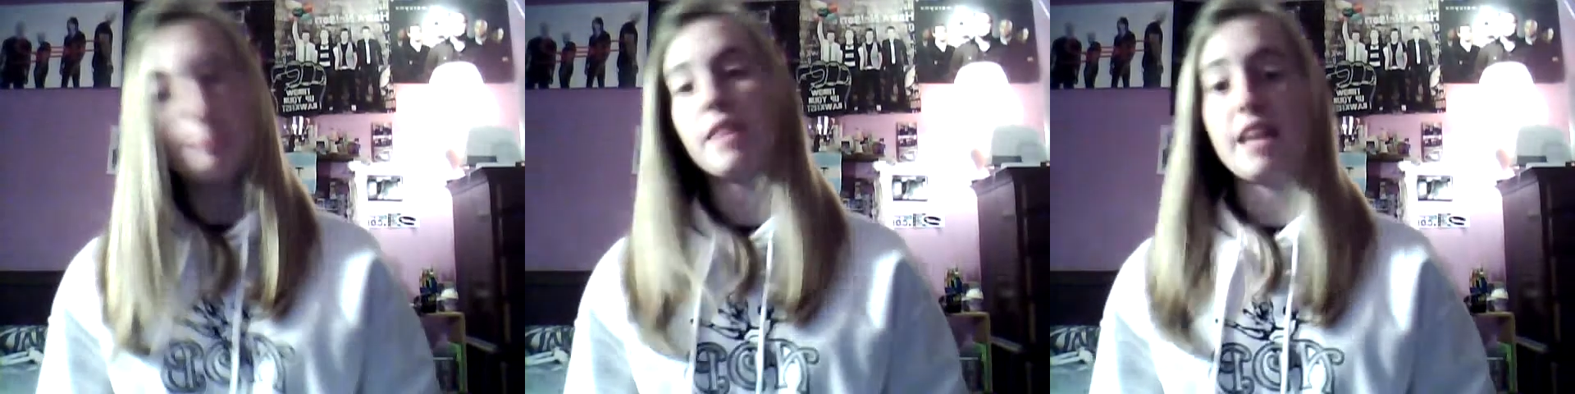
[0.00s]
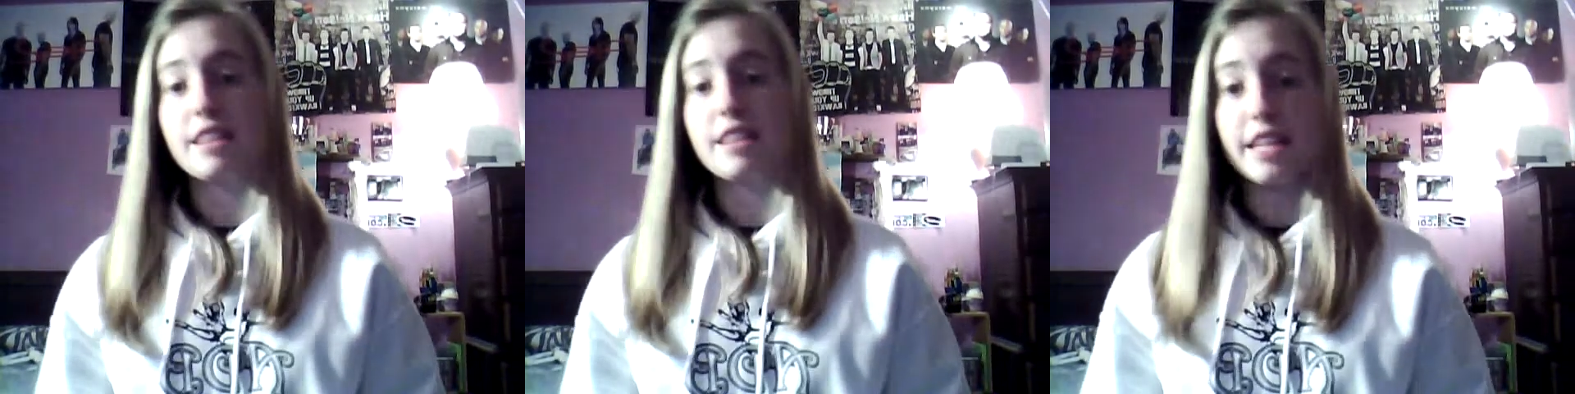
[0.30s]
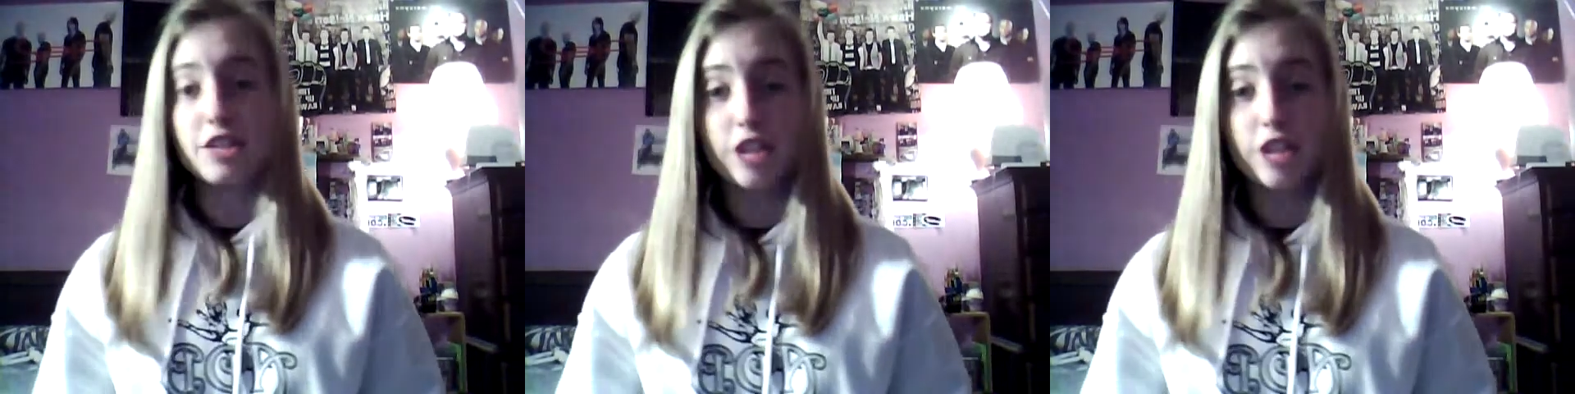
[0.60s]
in the
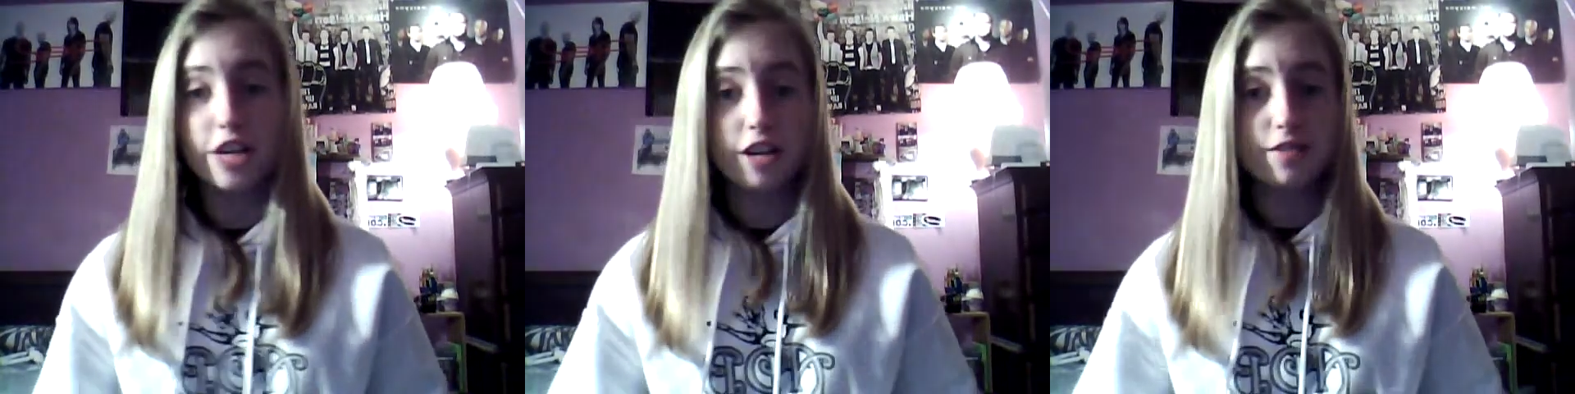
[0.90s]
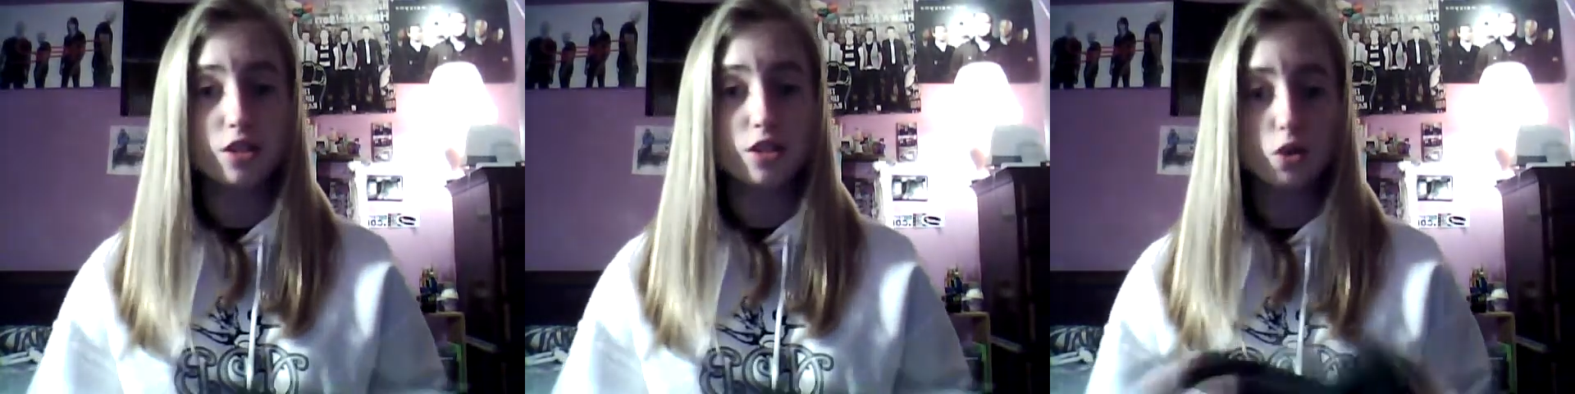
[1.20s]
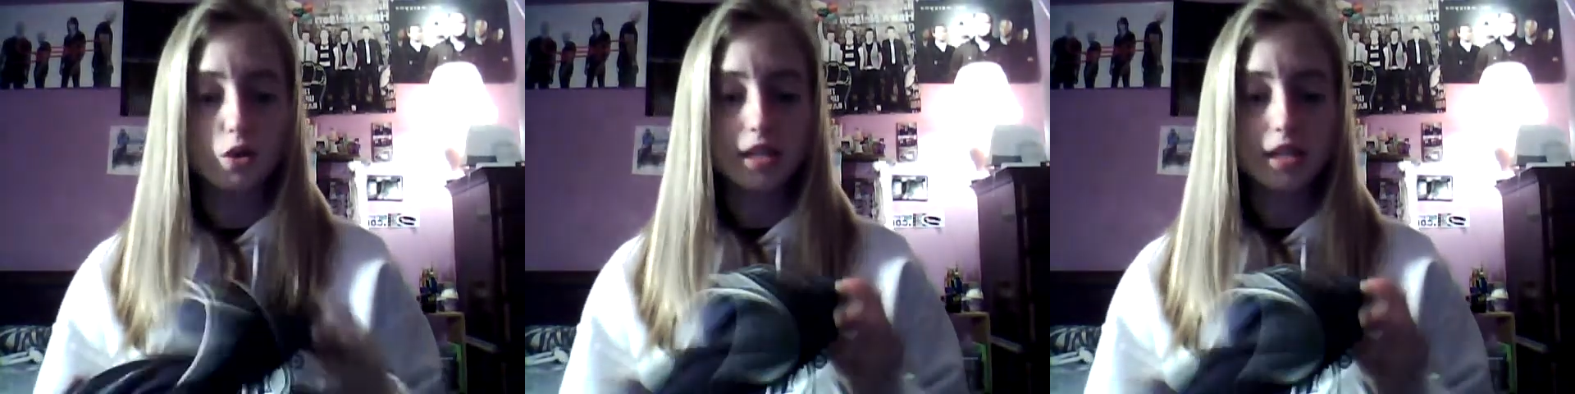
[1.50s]
athletic trainer after
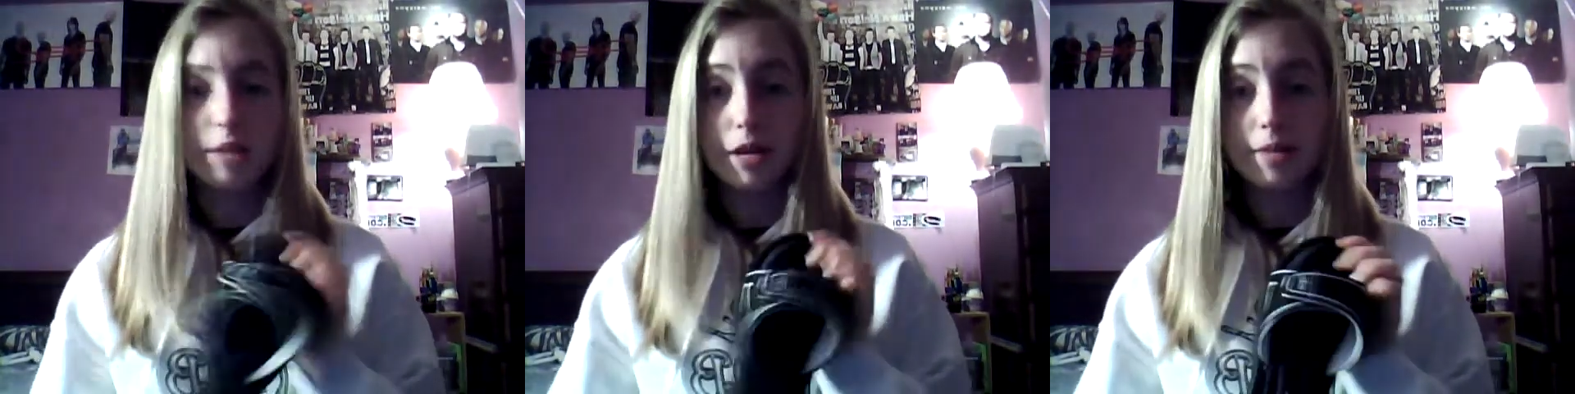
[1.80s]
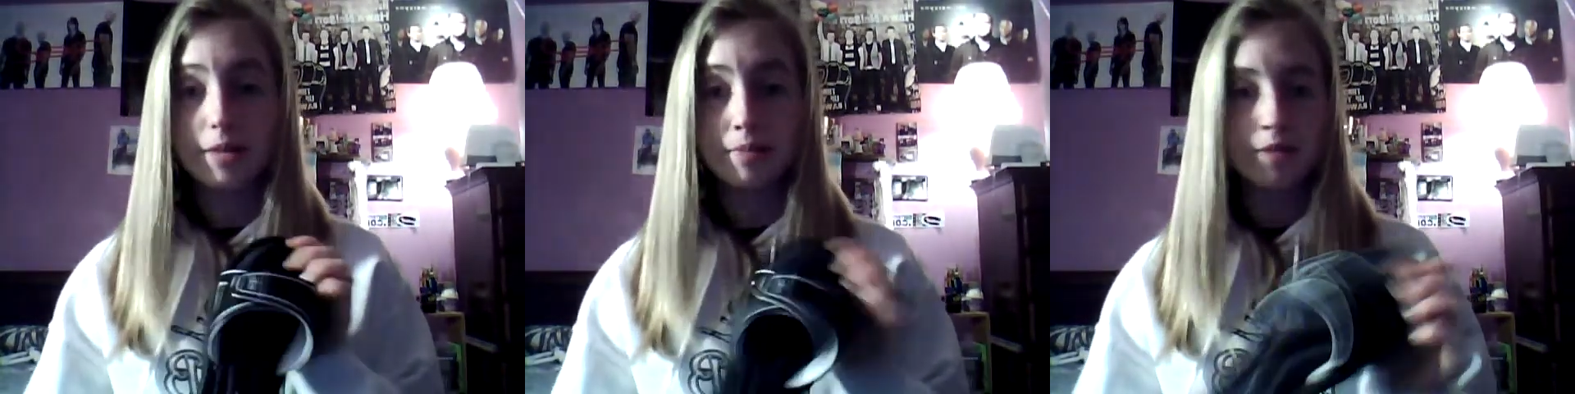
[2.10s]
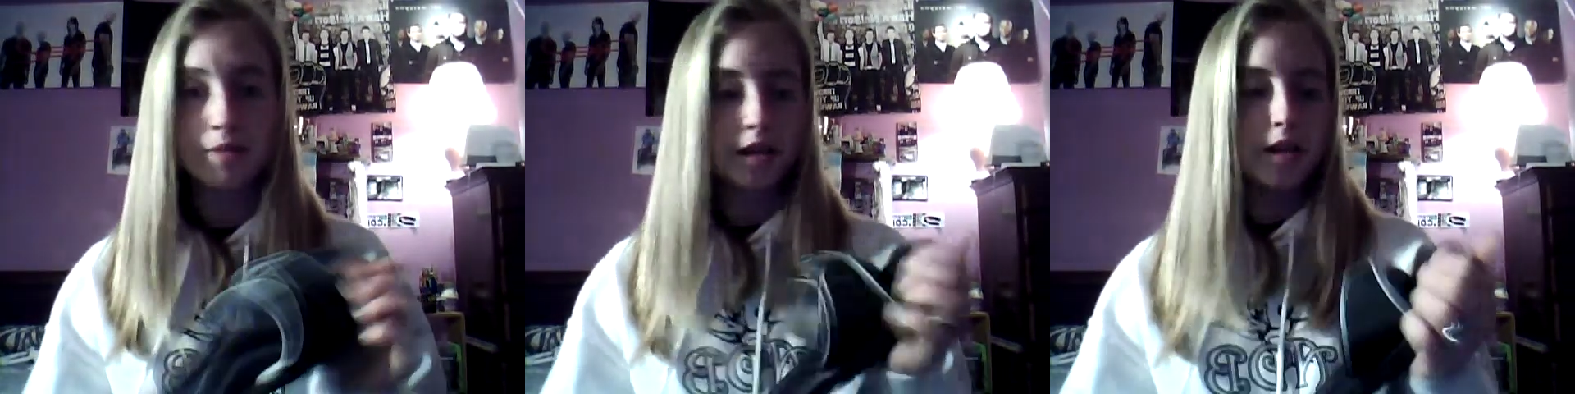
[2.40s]
school with them on,
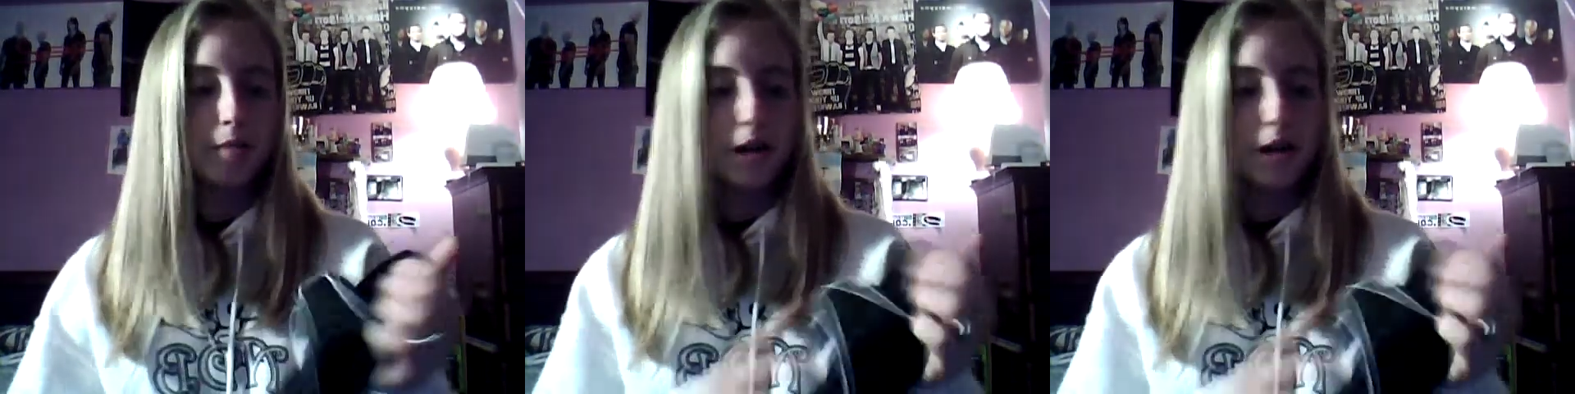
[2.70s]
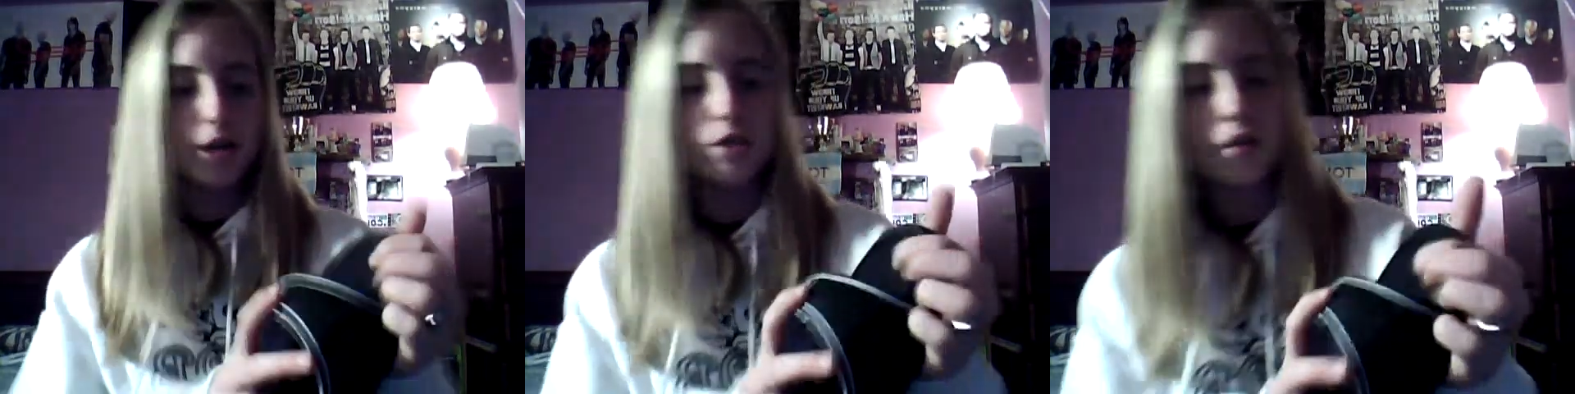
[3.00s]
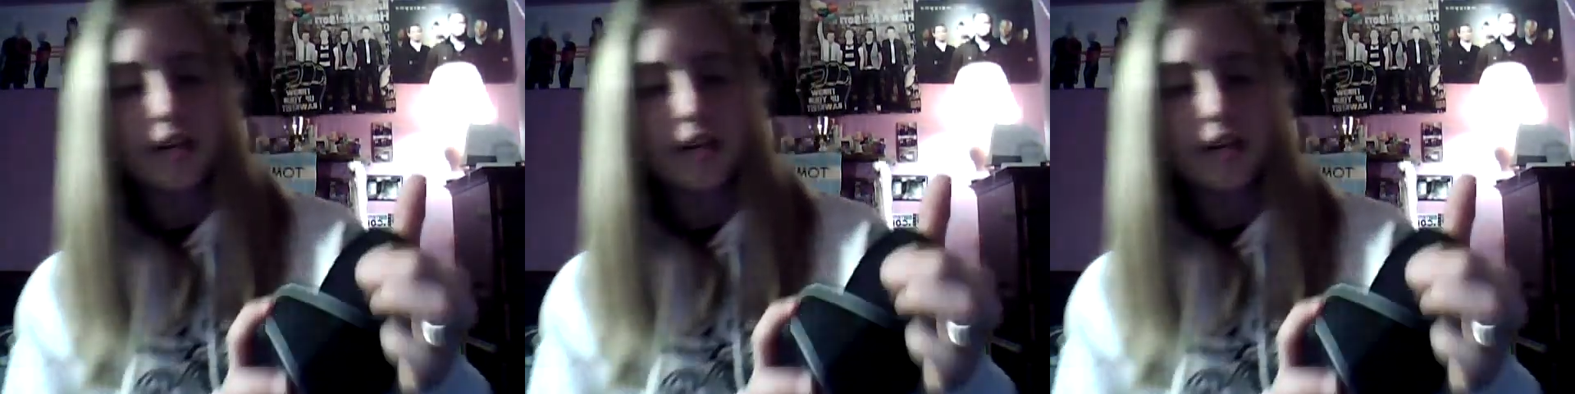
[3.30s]
but hers were